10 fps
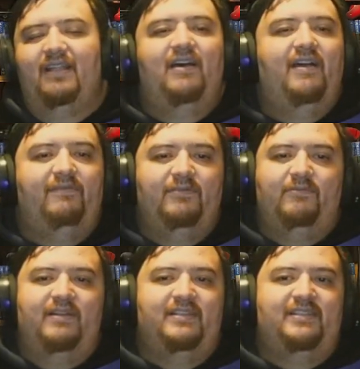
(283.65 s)
Not everyone
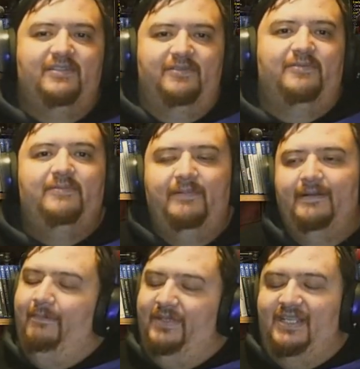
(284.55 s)
wants to
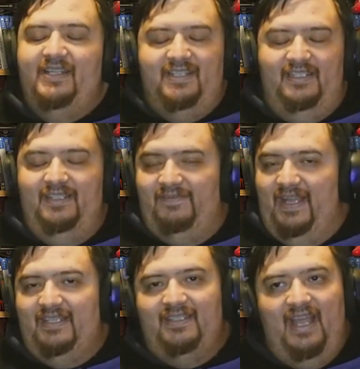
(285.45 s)
potentially
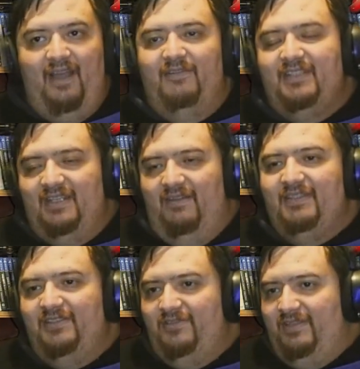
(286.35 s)
invest hours and
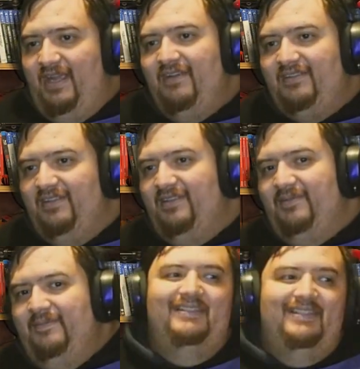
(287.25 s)
hours into a character,